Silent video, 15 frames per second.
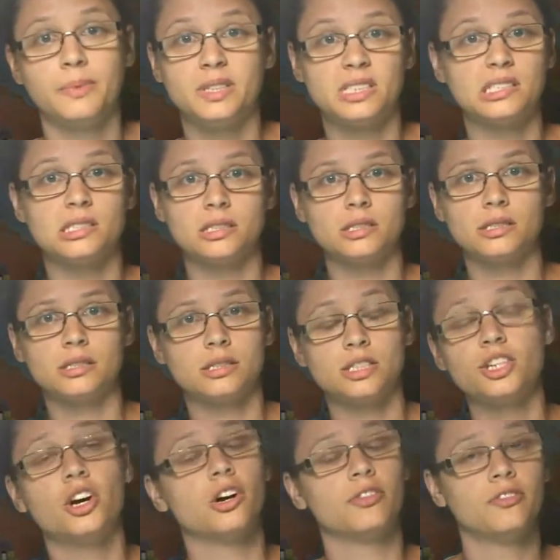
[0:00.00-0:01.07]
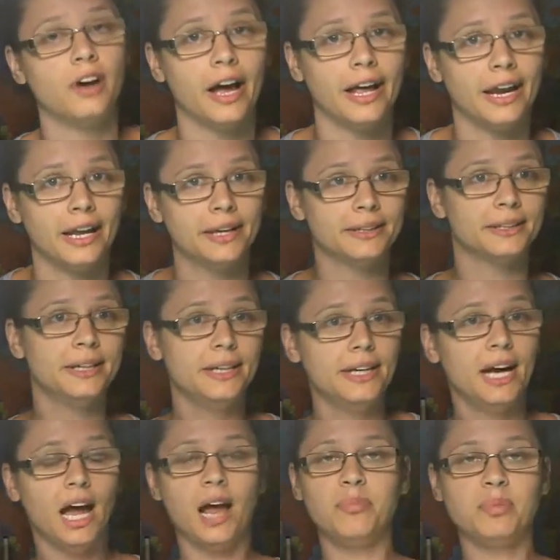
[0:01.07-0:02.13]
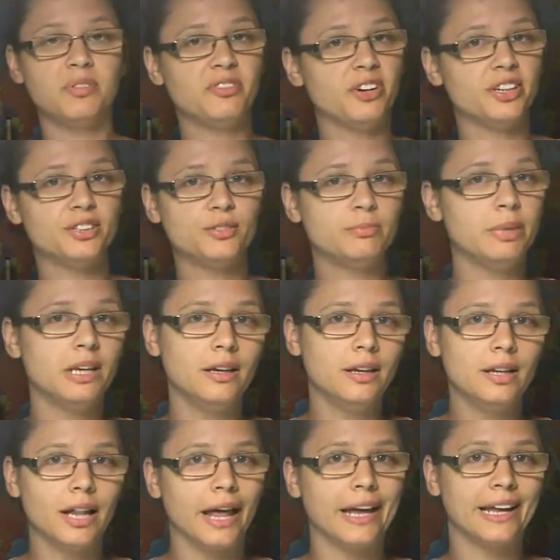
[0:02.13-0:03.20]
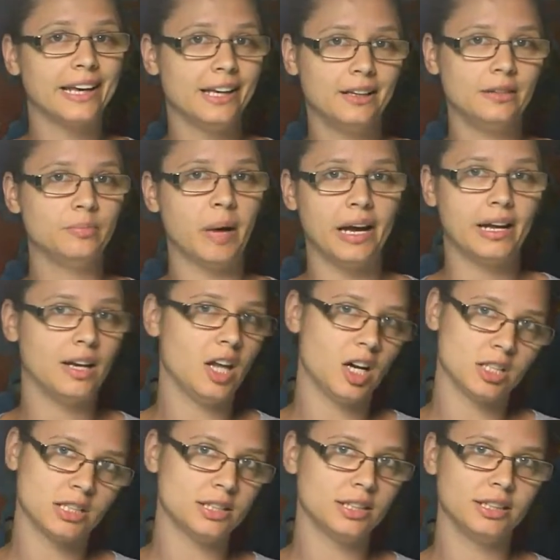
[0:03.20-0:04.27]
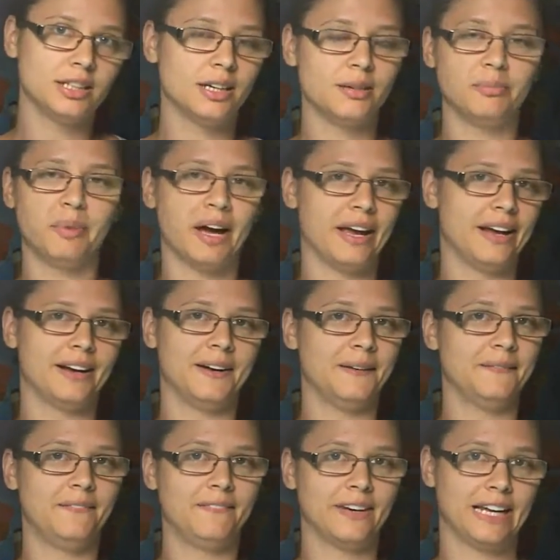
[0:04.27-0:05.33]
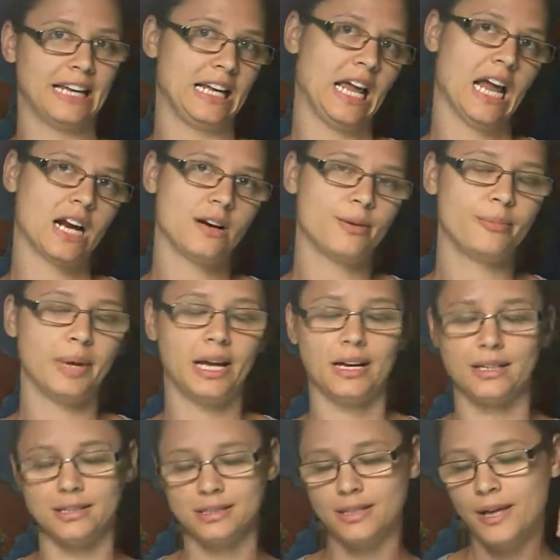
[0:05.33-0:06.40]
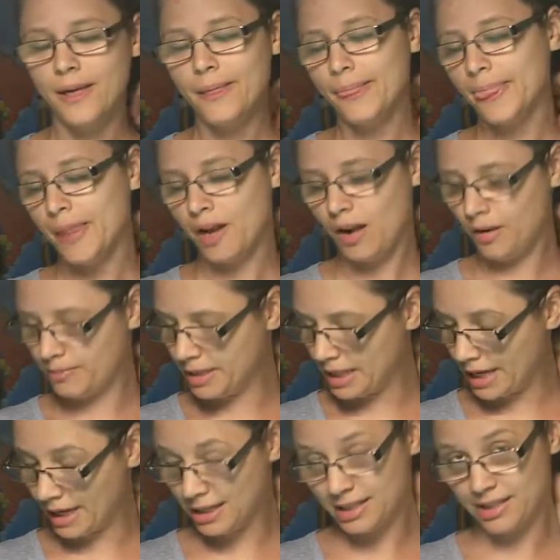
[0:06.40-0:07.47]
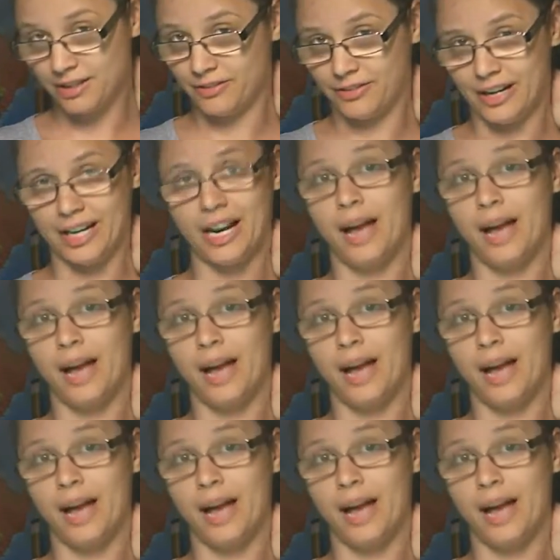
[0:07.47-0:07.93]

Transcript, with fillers: it's terrifying. I prefer to be like killed by a Luxen than by a freaking Arum, because I'll be like terrified.